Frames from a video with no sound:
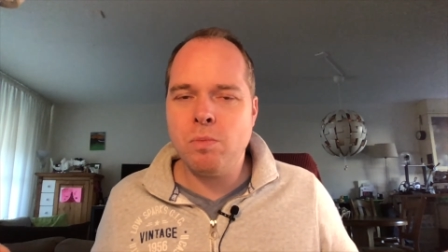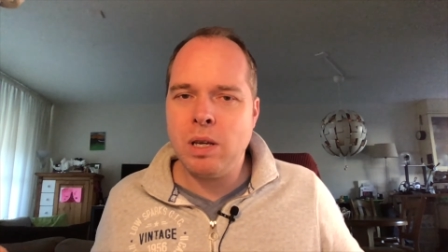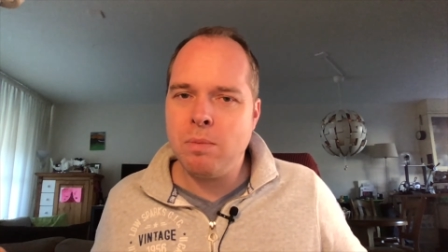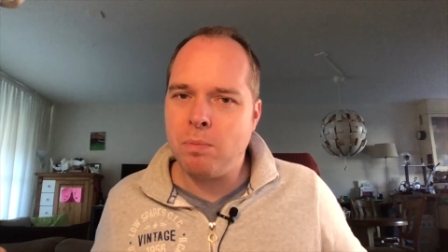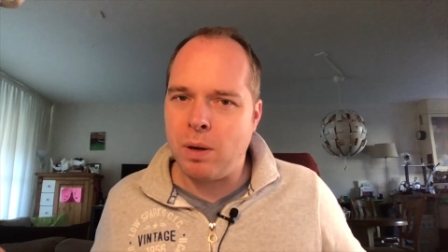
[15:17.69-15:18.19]

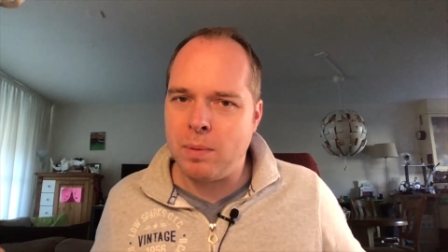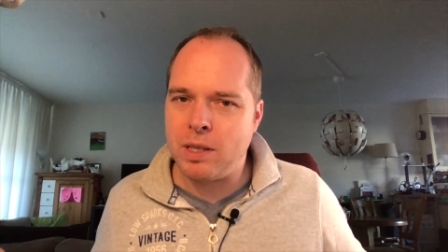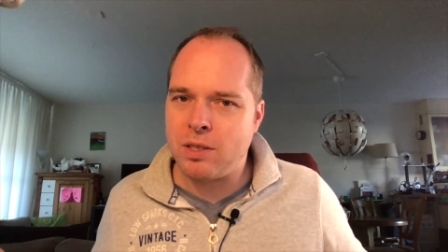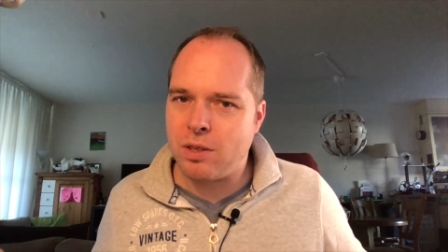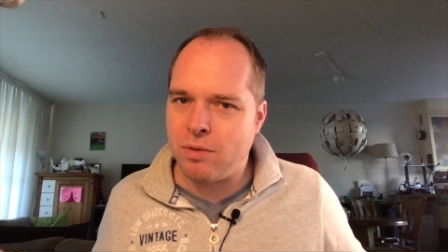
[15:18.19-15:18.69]
be
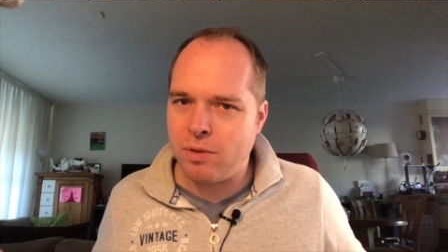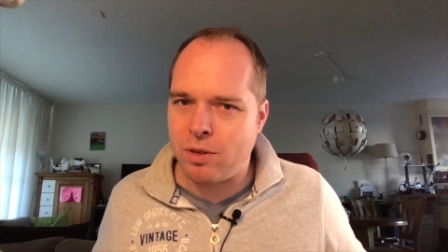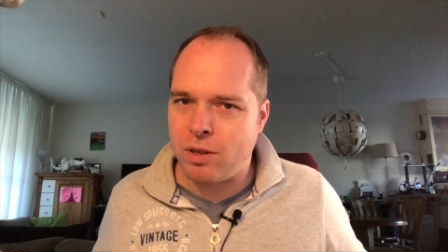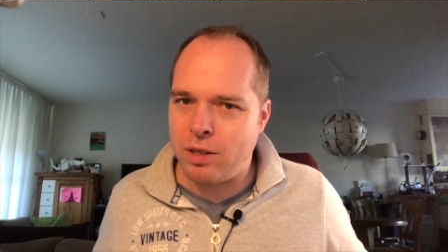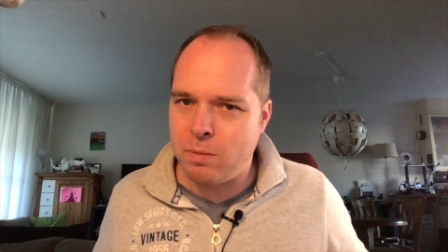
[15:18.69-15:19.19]
published
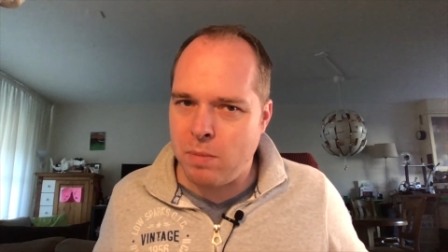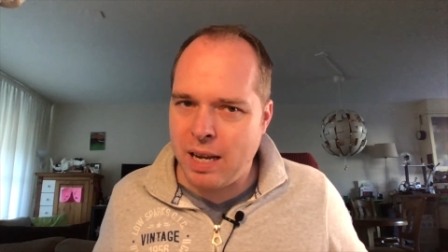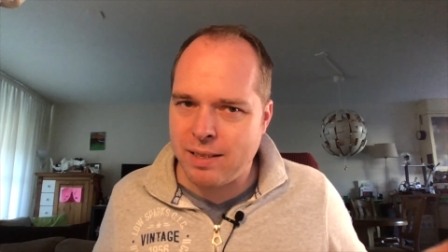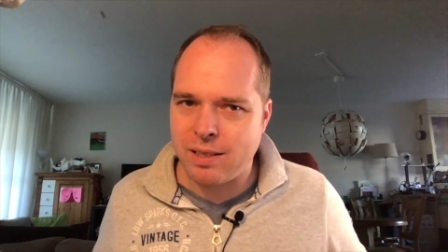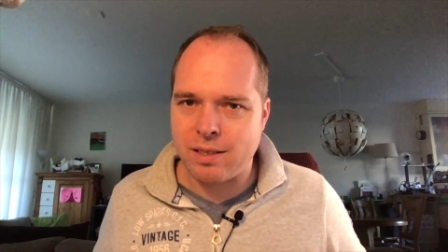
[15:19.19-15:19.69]
for the
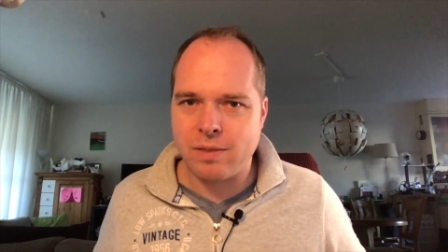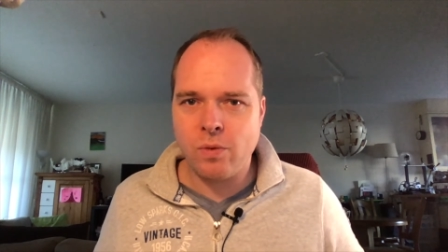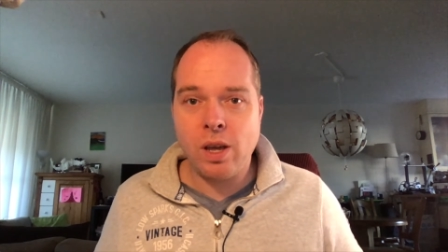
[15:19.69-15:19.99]
masses.